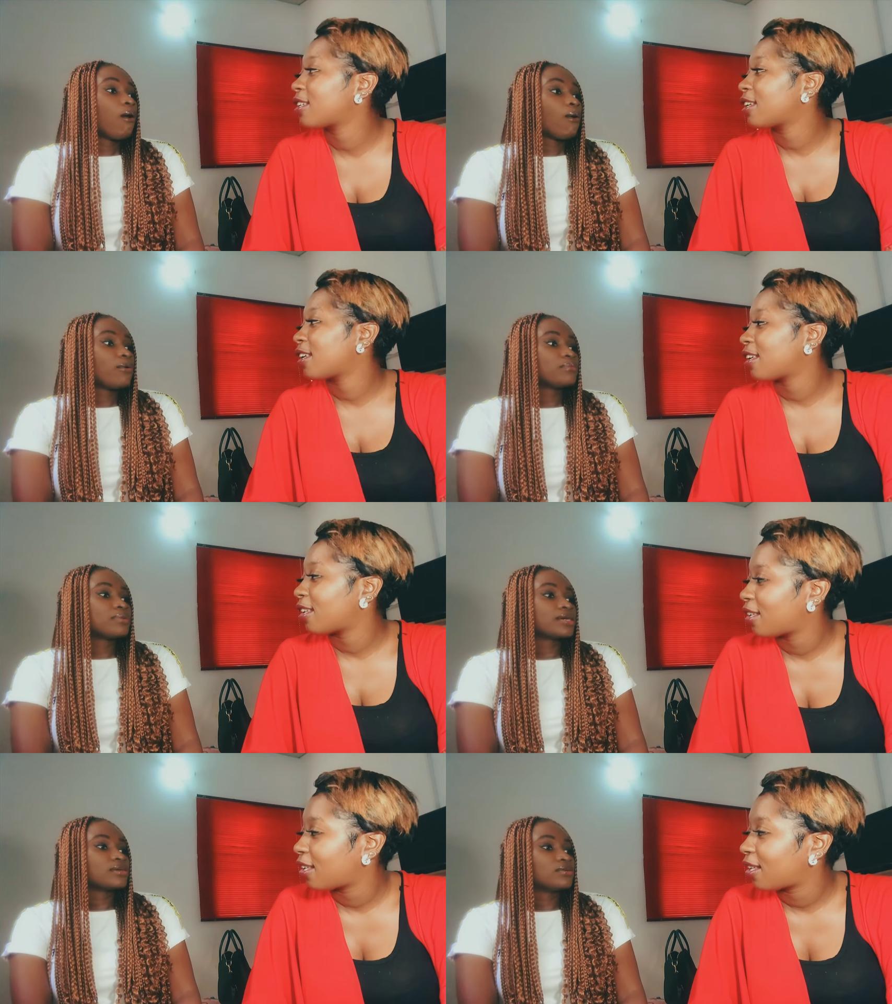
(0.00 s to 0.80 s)
Speaker 1: oh
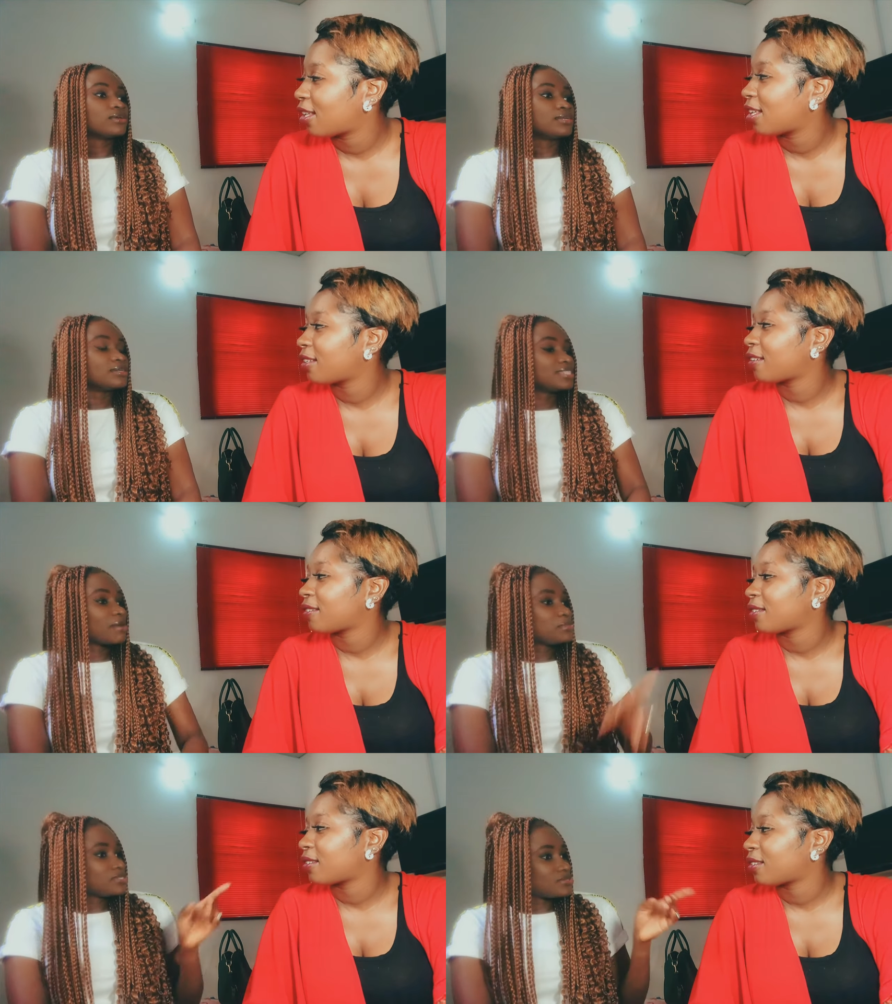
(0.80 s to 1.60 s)
my god.
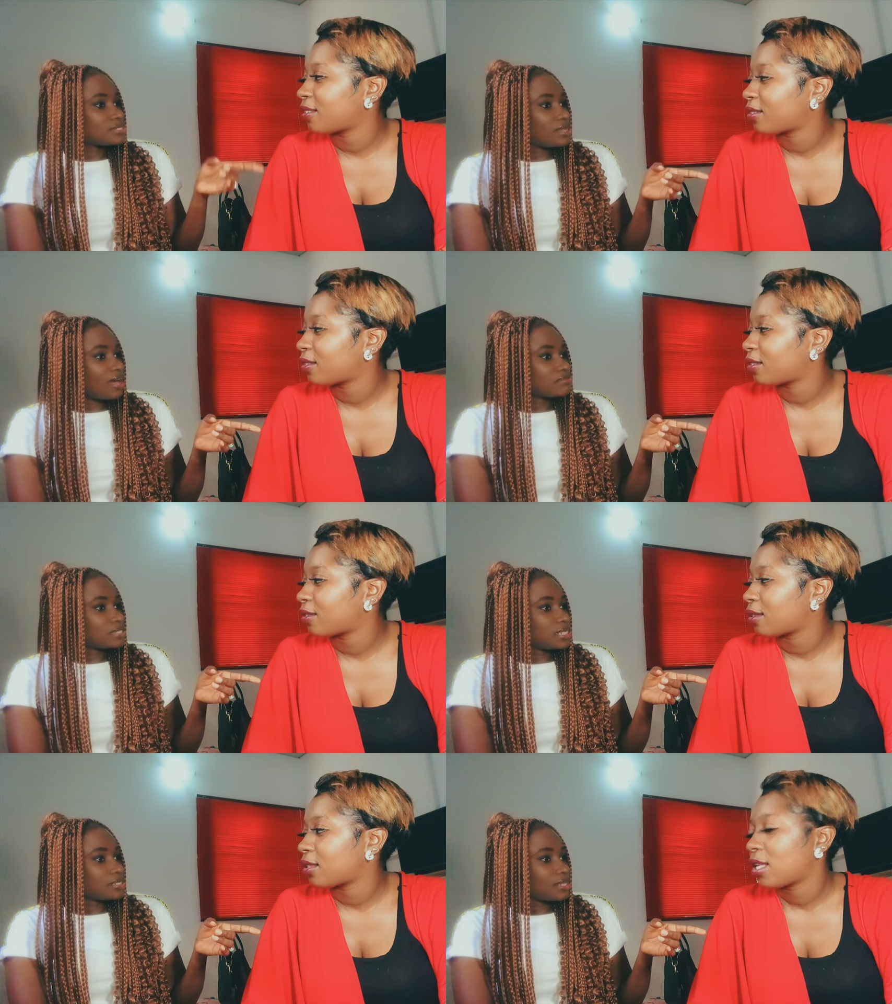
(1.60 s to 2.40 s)
That means you still have
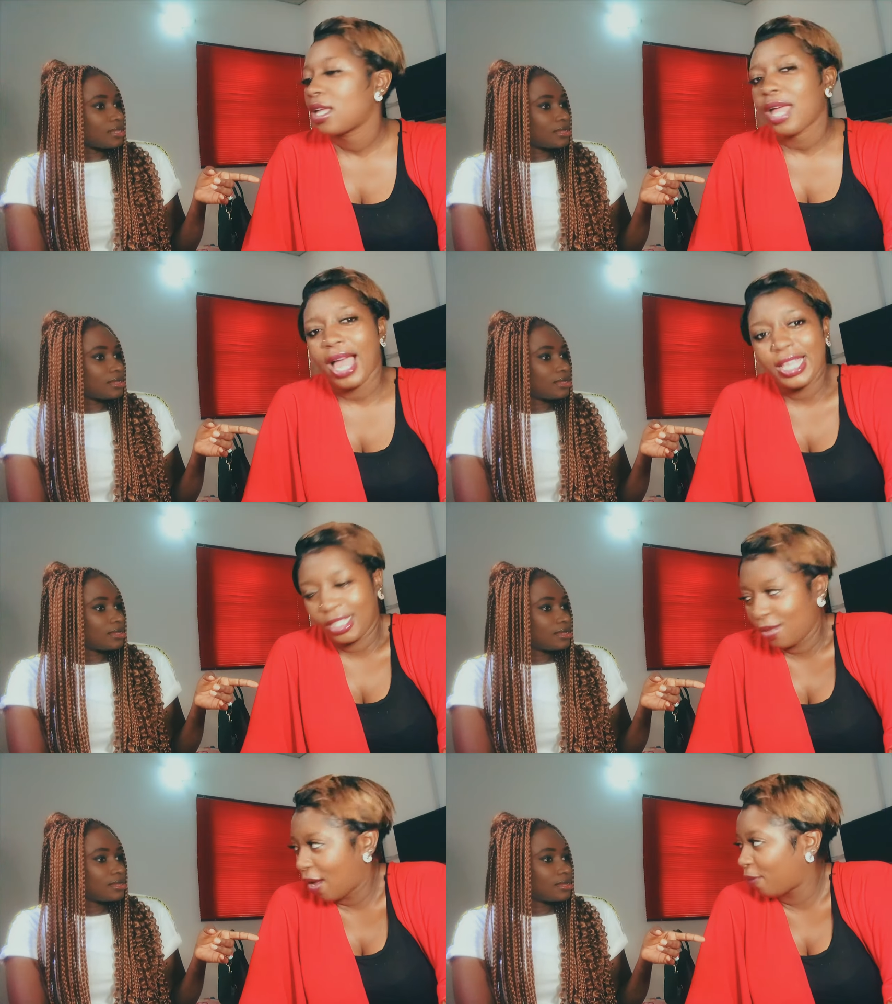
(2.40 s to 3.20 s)
money in there.
Speaker 2: I
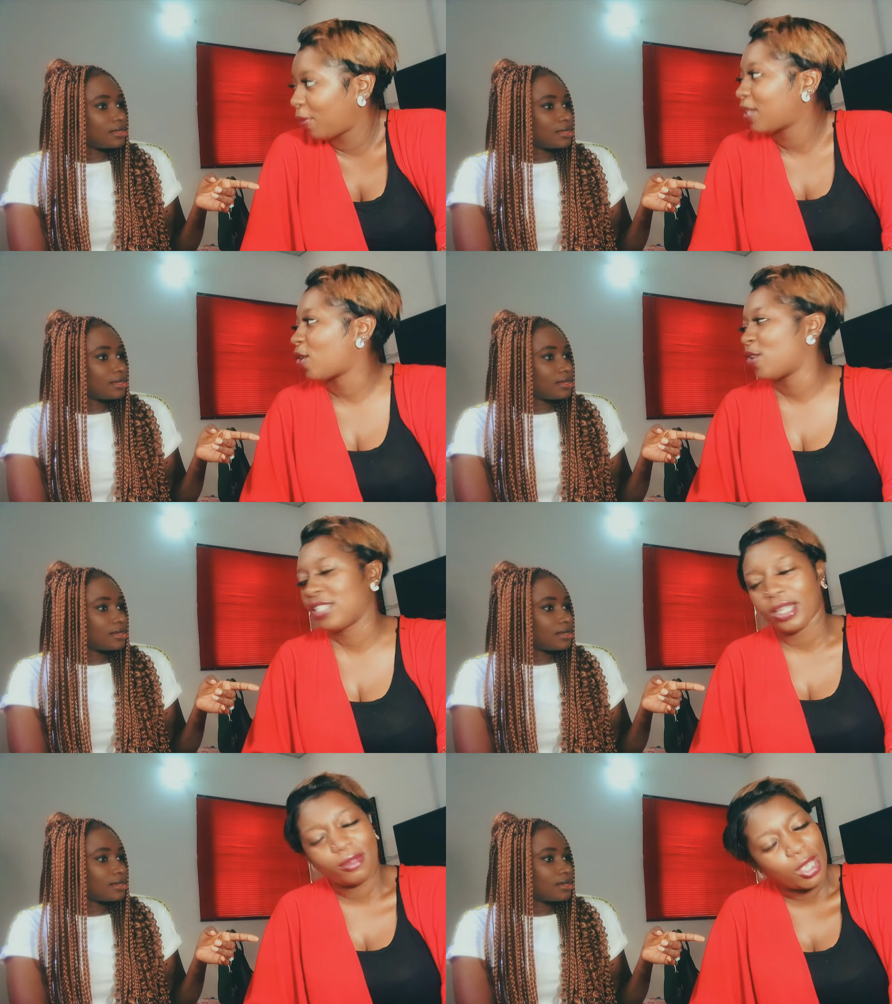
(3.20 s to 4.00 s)
still have
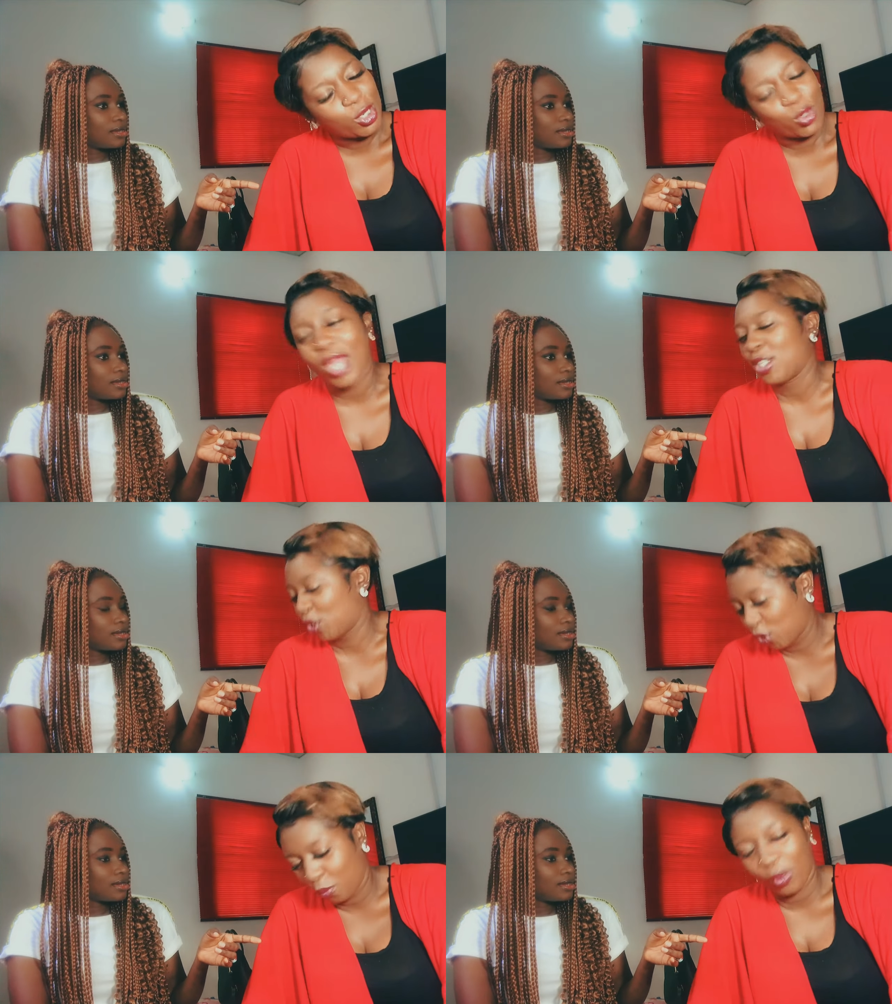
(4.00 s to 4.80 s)
Bitcoin. I, sh- I
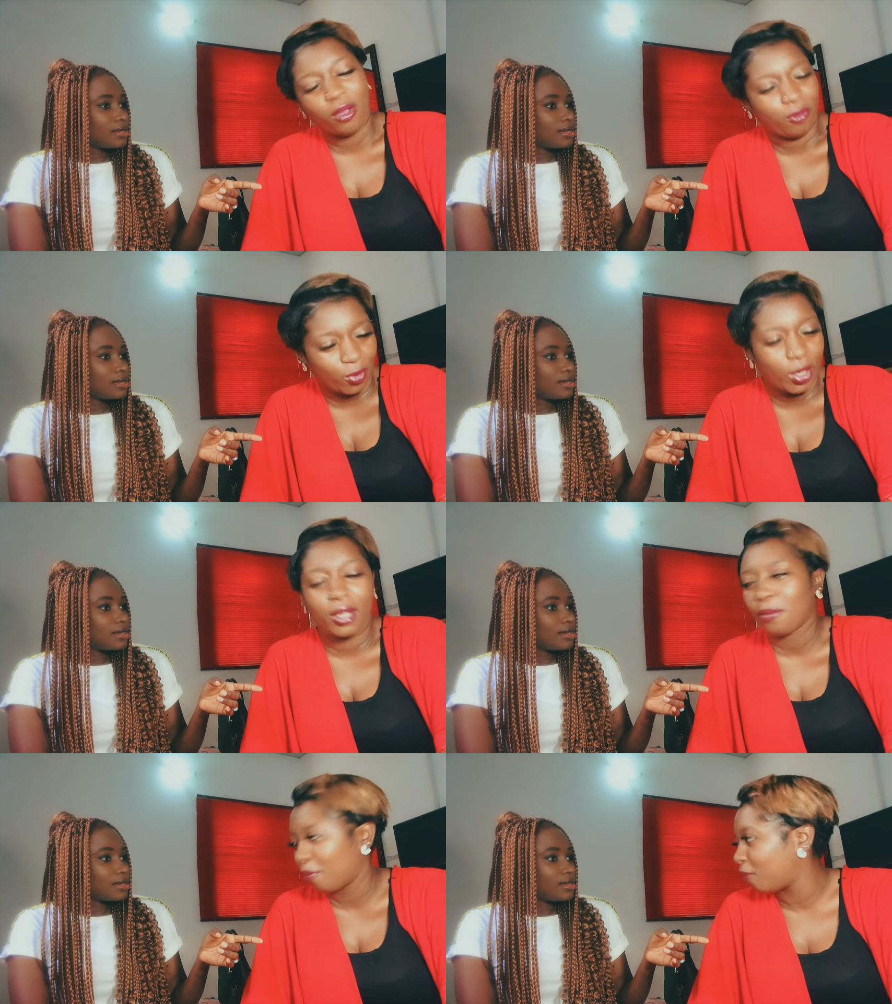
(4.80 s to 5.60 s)
should be a
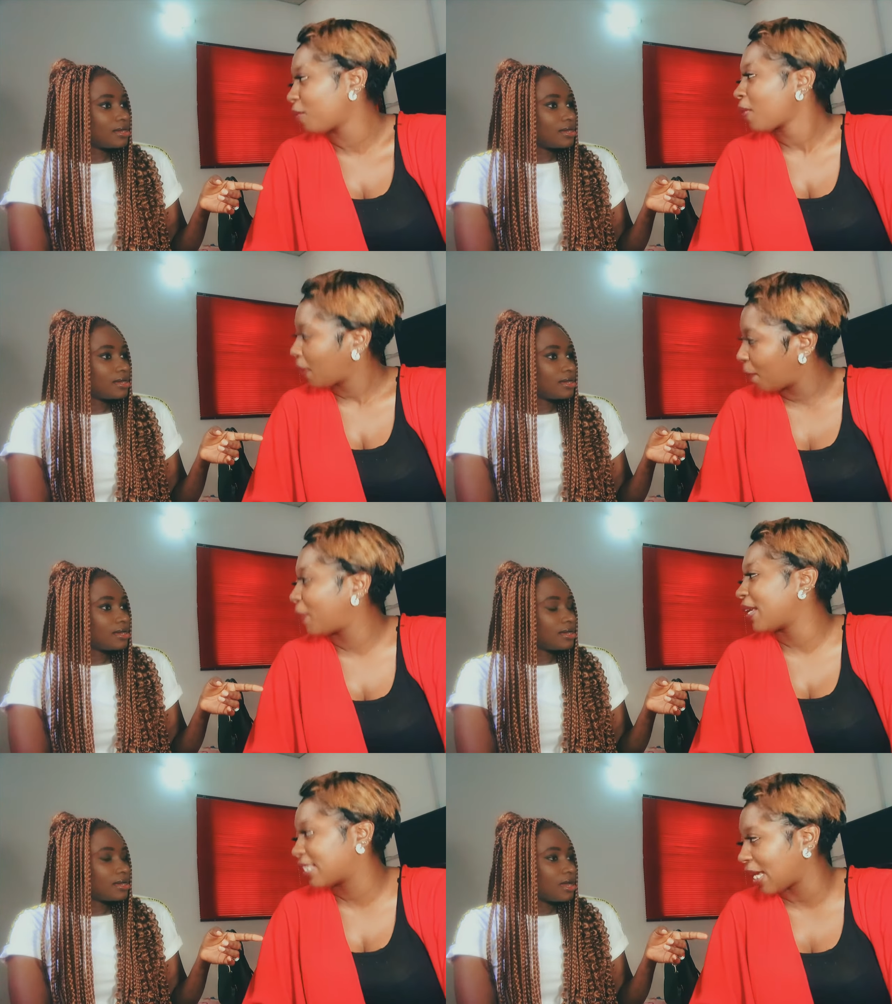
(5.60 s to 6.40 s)
fucking
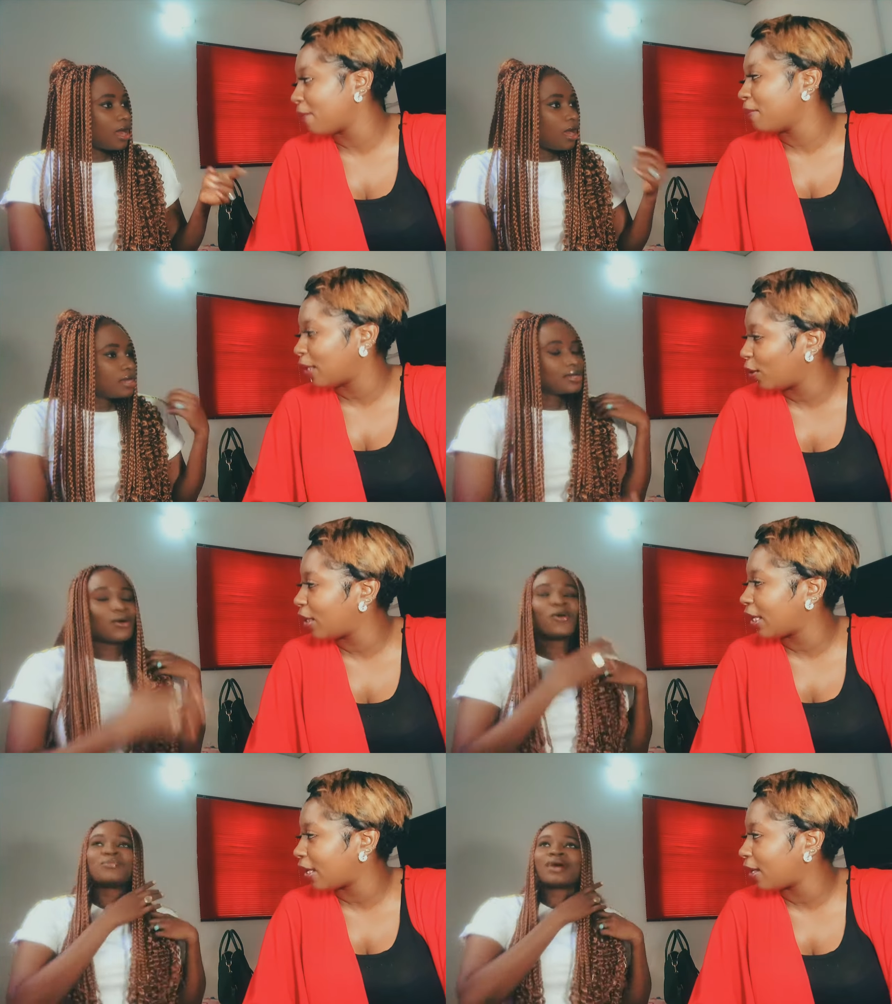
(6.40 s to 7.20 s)
big time
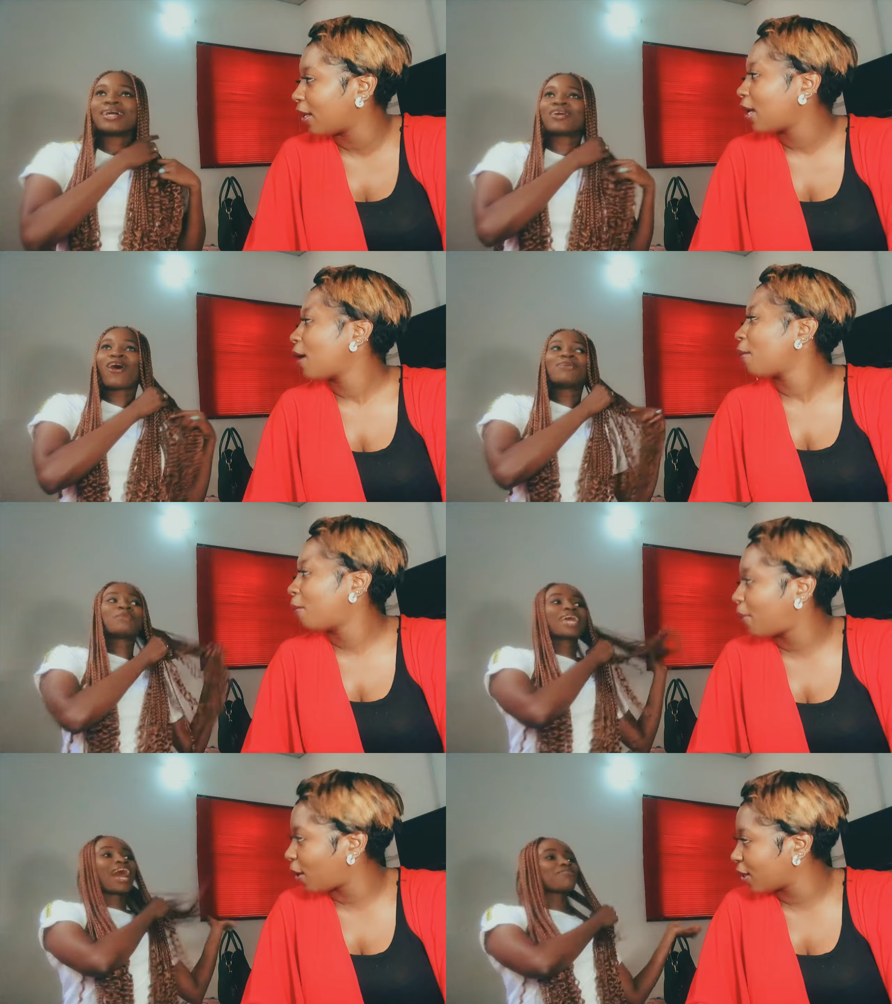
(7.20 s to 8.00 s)
millionaire. Oh my god,
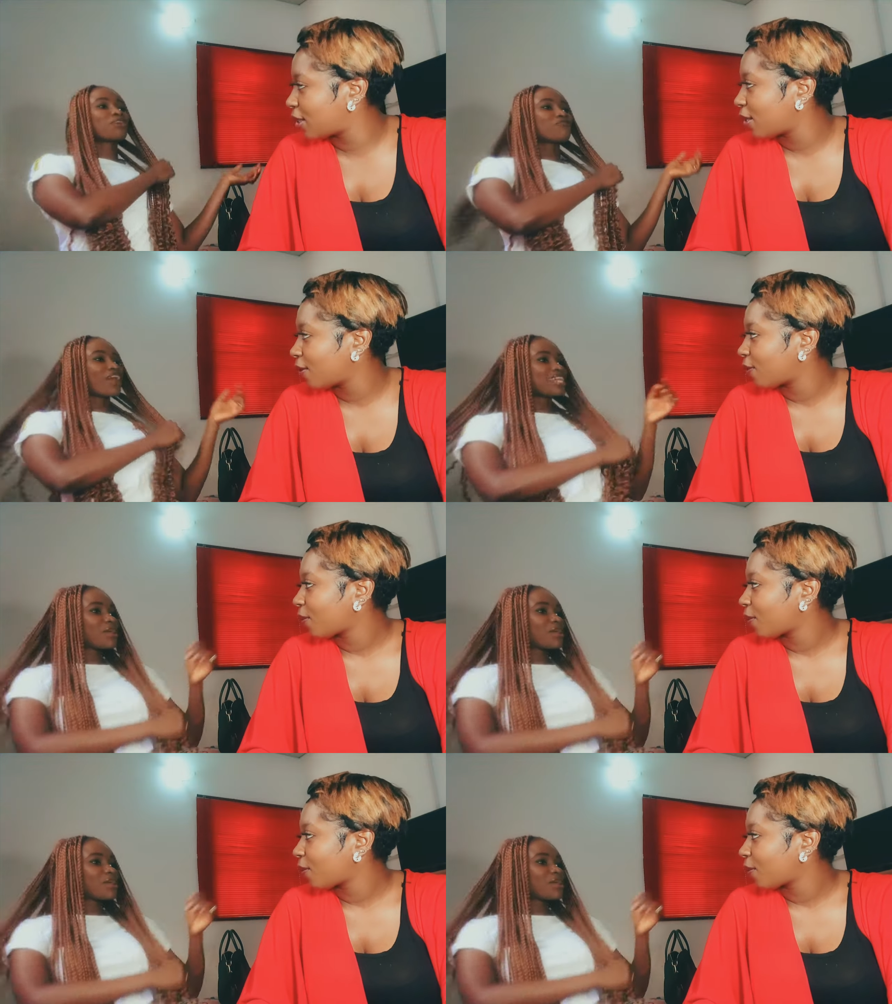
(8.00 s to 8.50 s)
we but
Speaker 1: have to find a